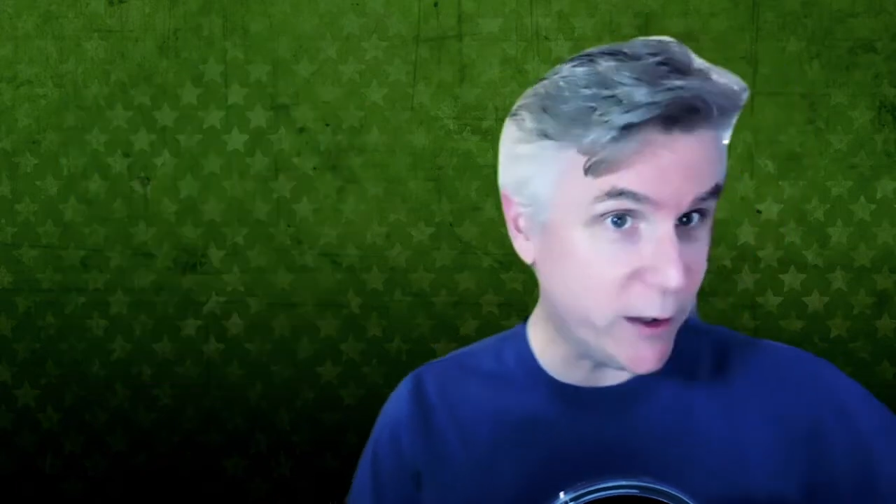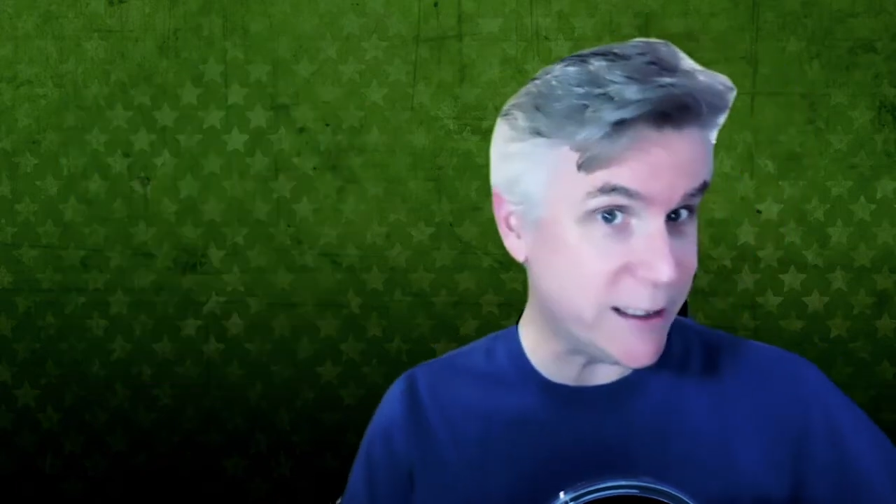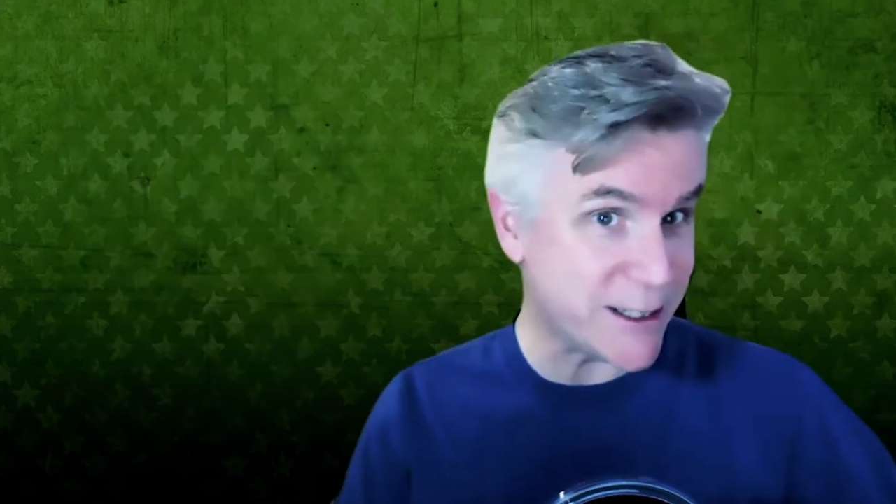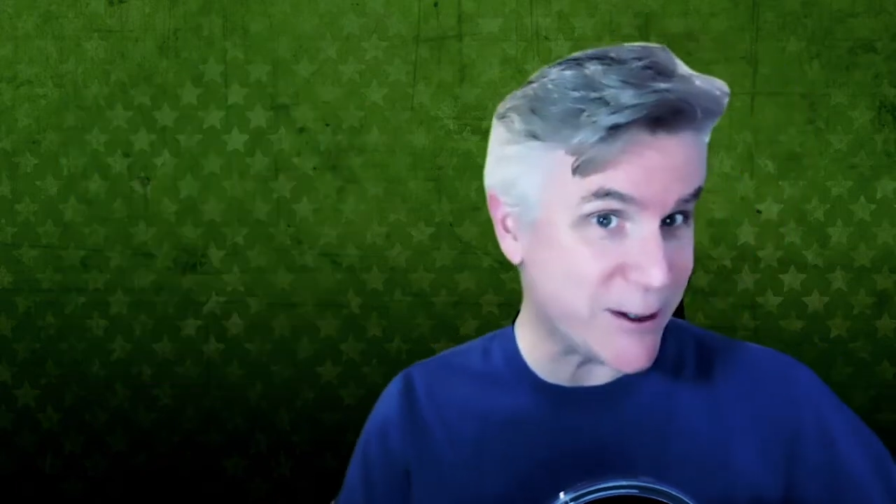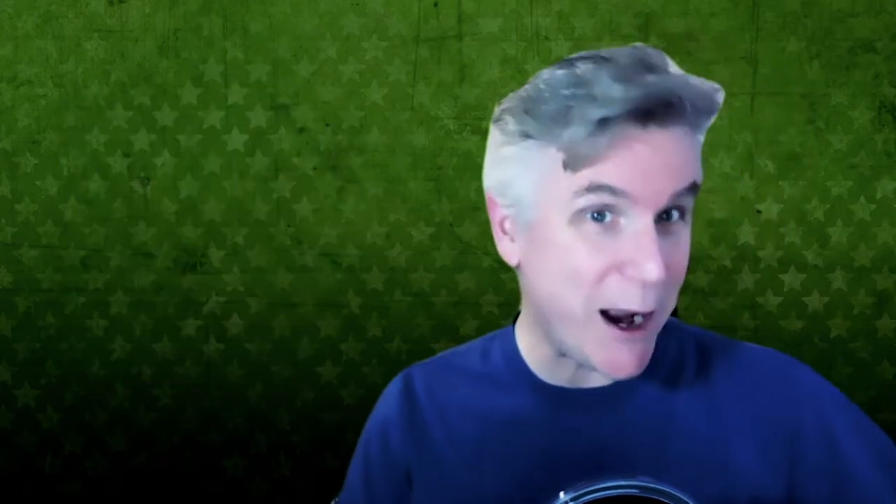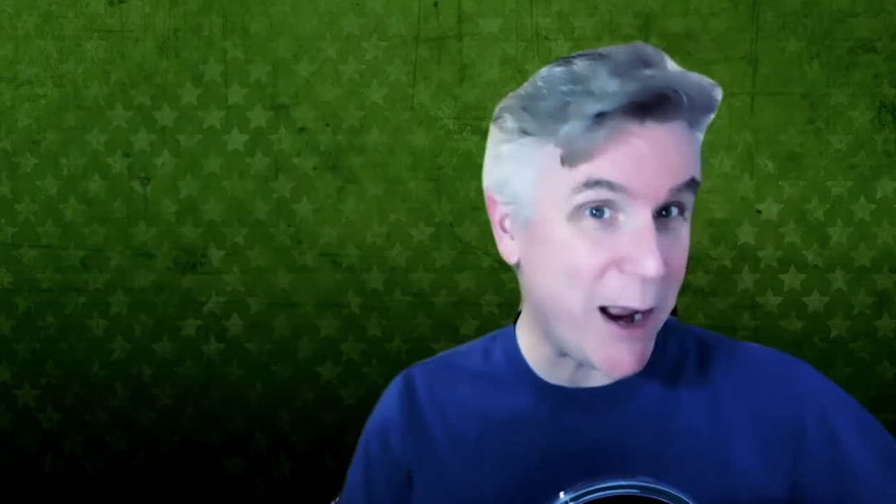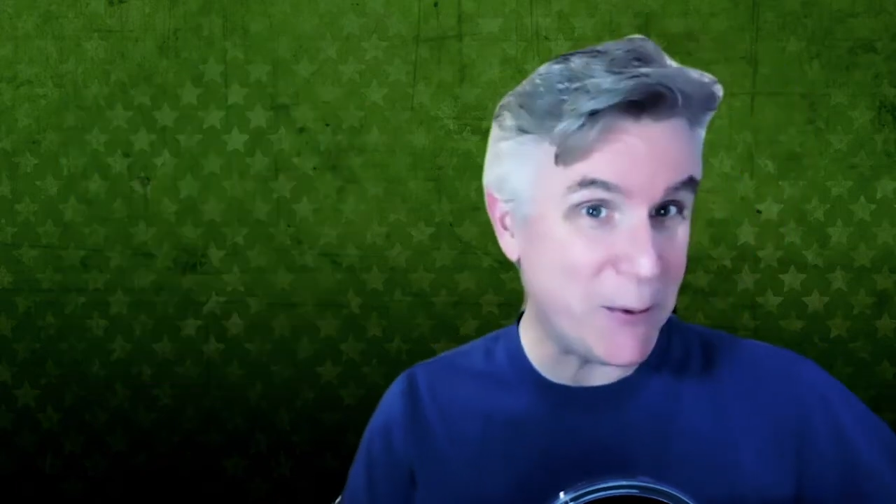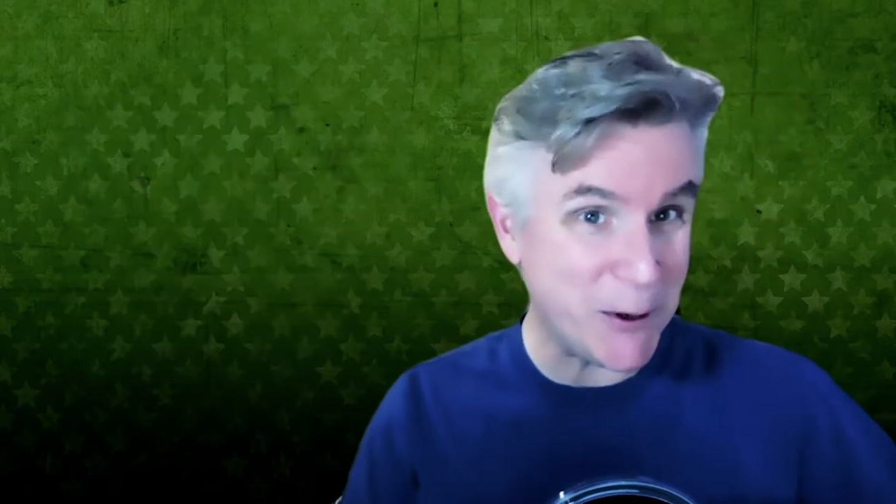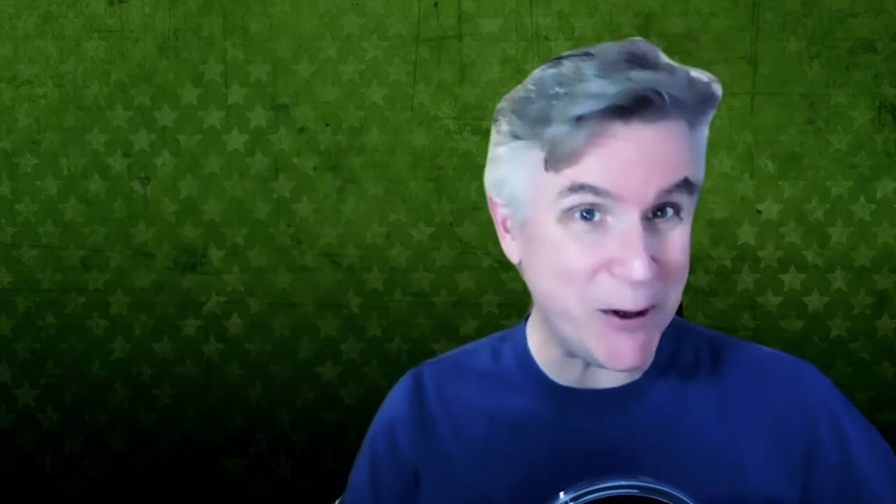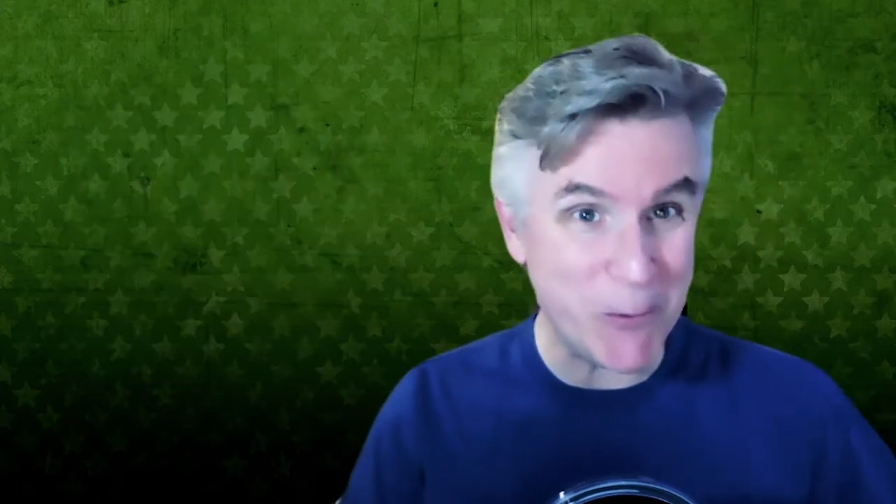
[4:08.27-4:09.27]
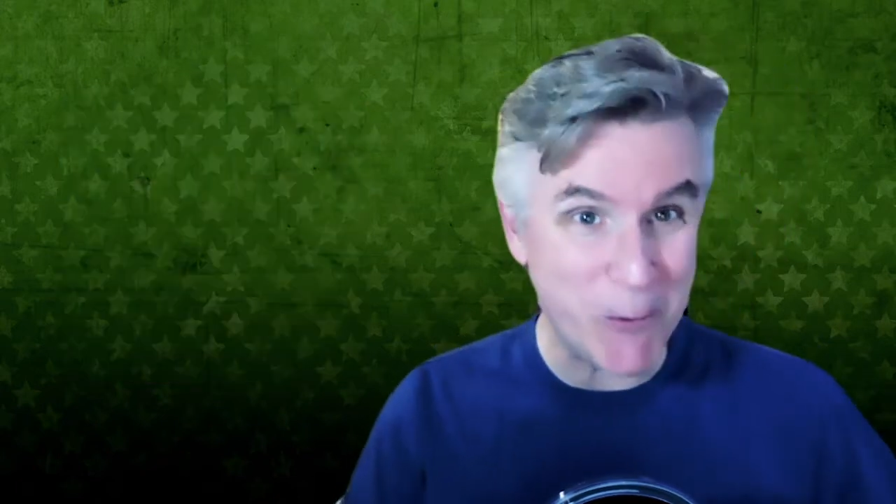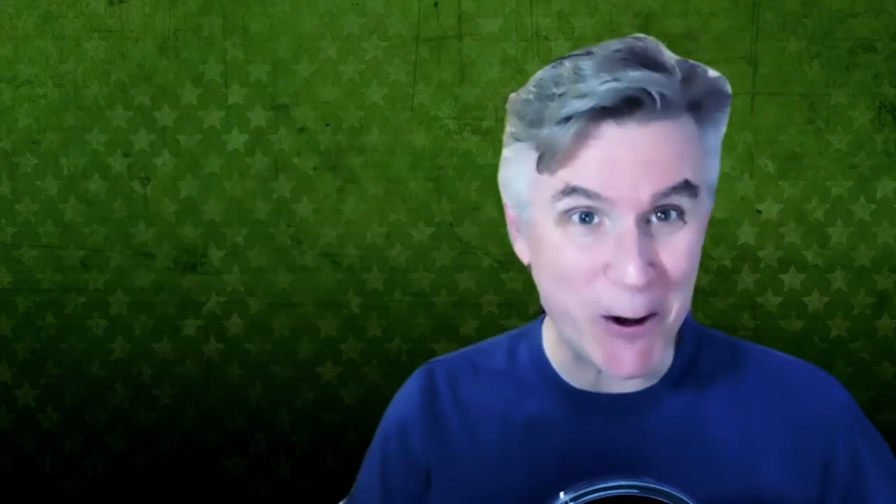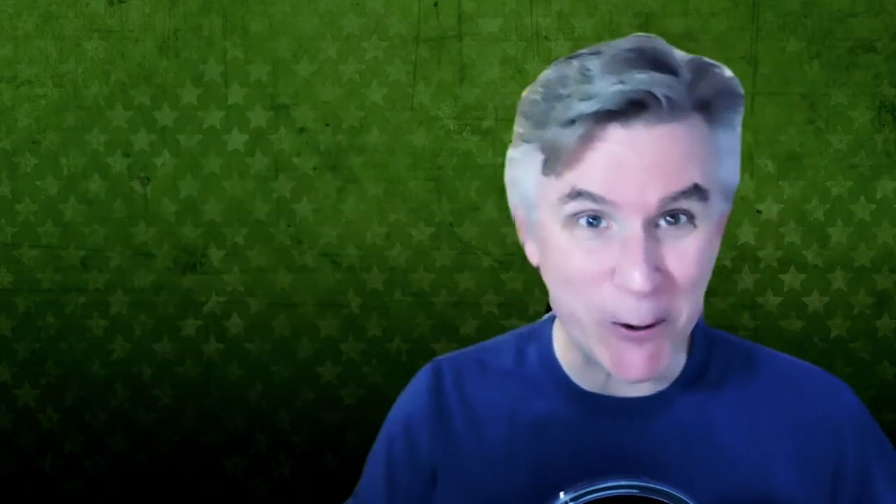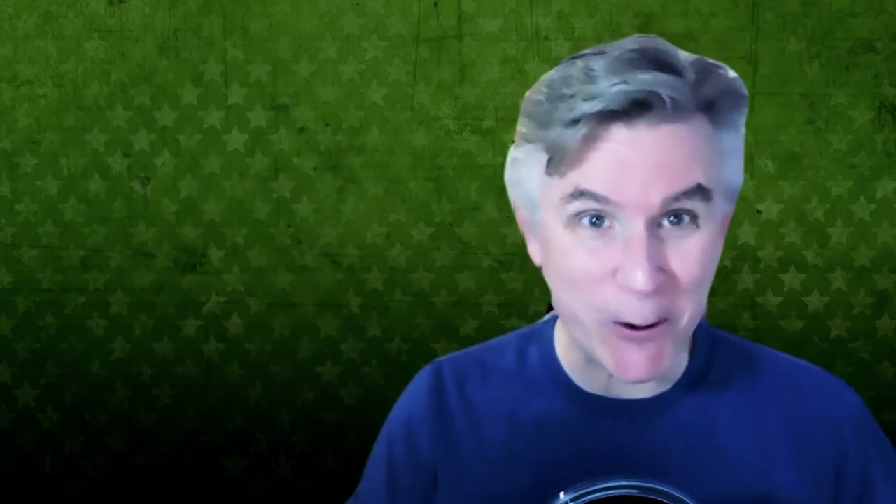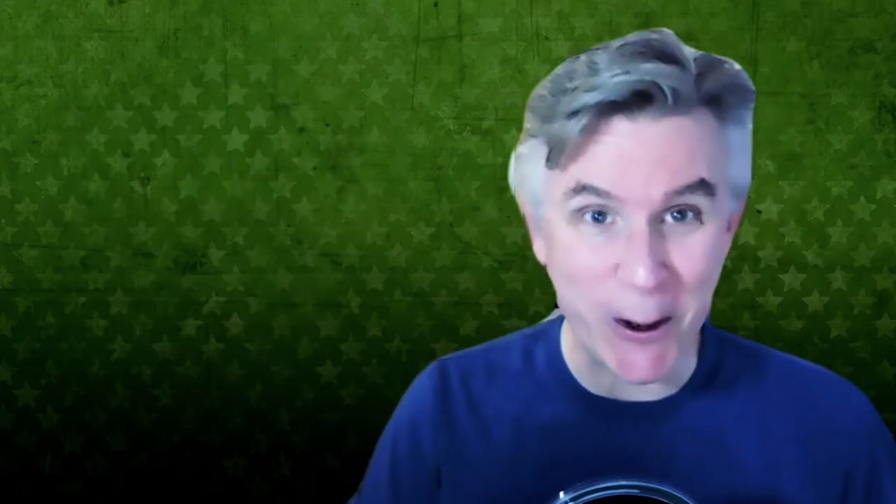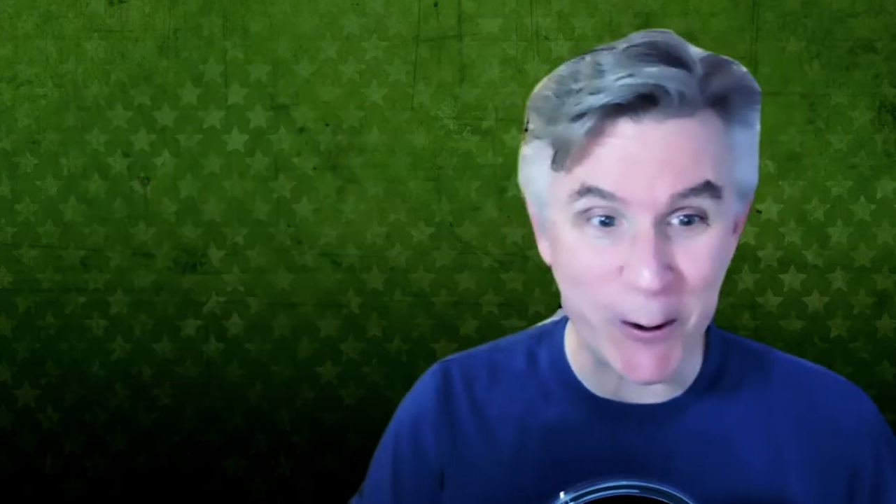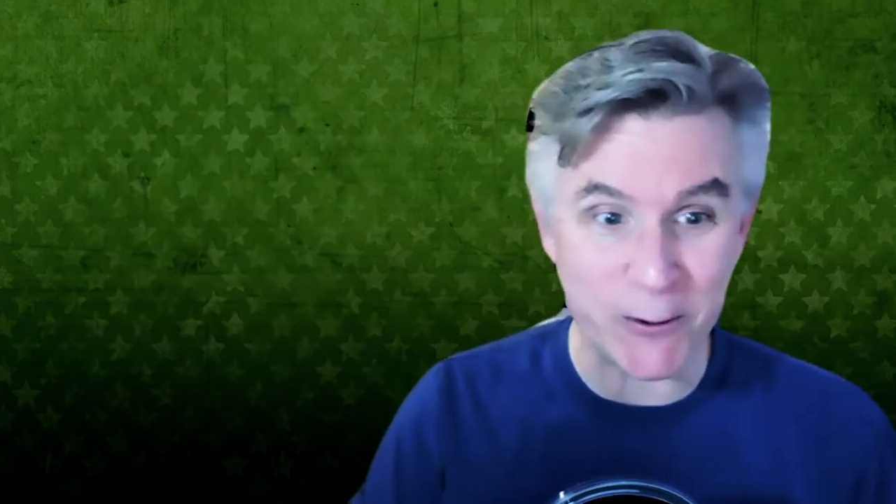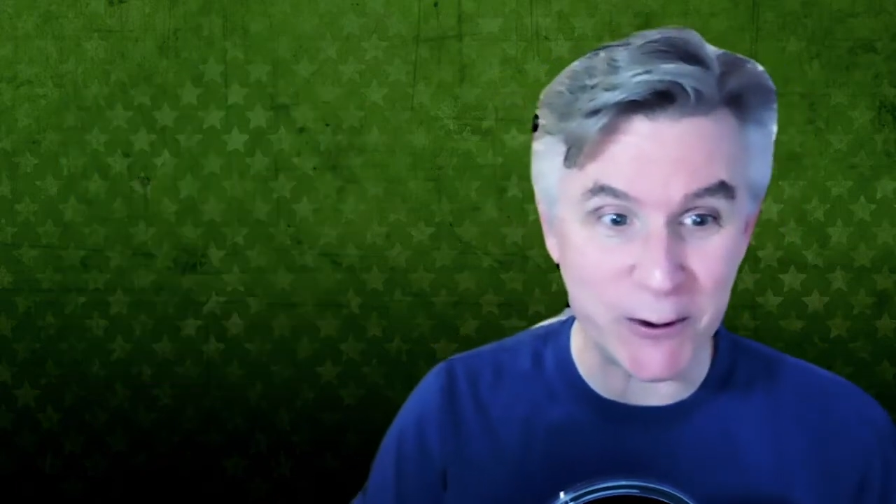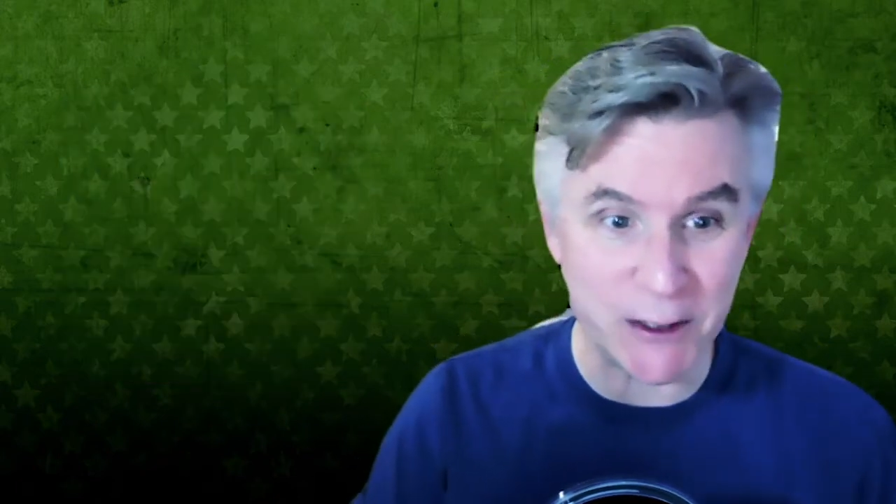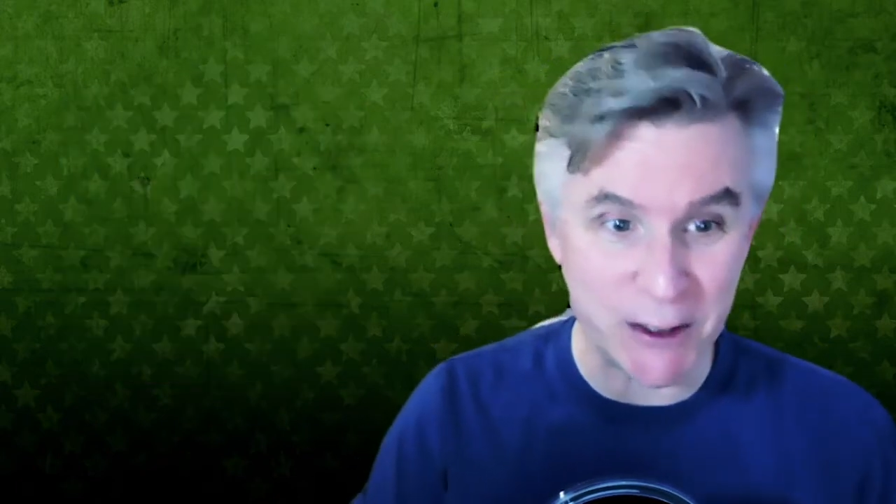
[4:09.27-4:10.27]
describe what you want your
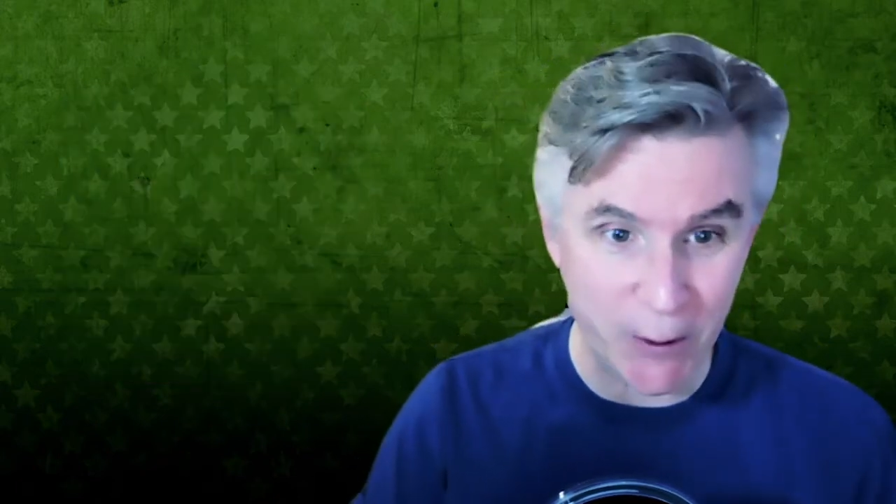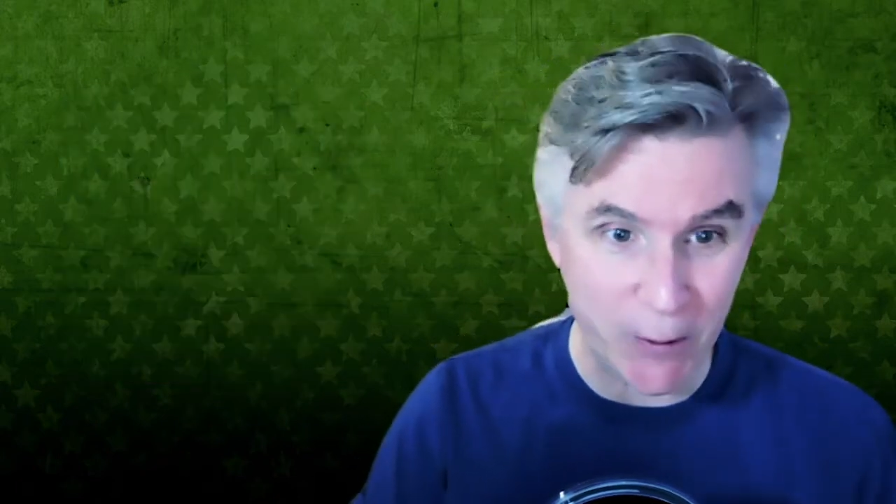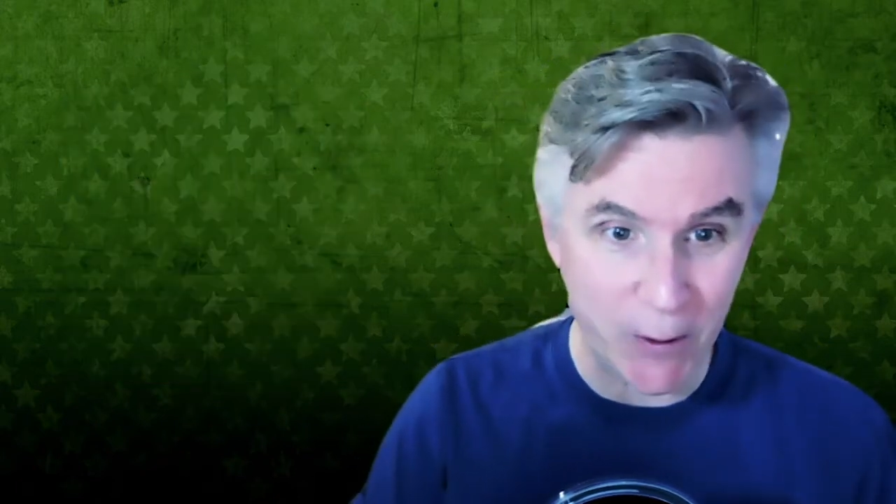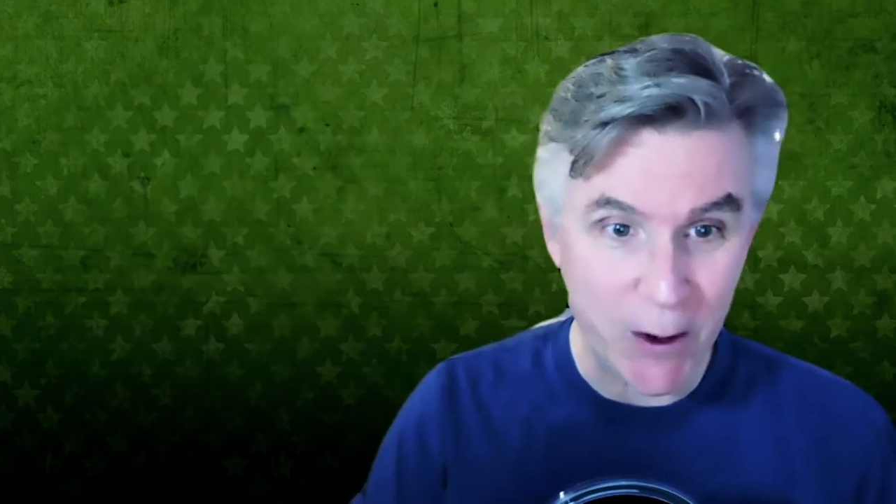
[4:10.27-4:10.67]
character to do.